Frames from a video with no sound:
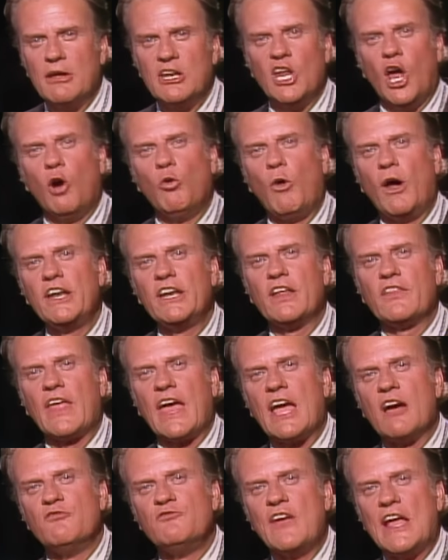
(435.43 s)
And no wonder
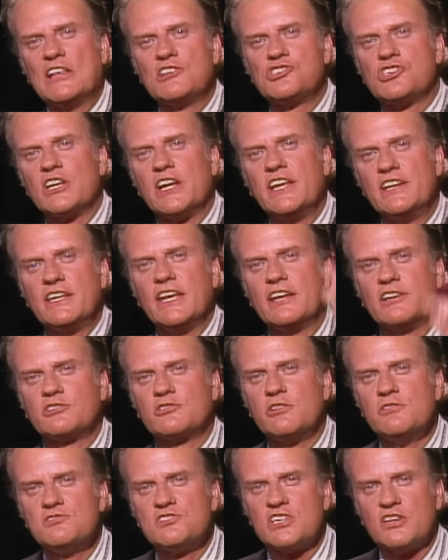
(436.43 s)
they eventually did
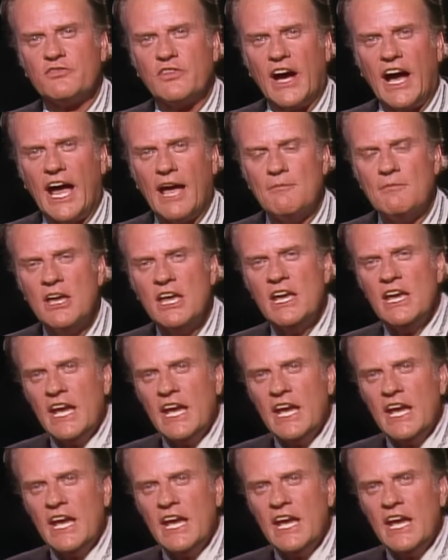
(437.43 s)
crucify him.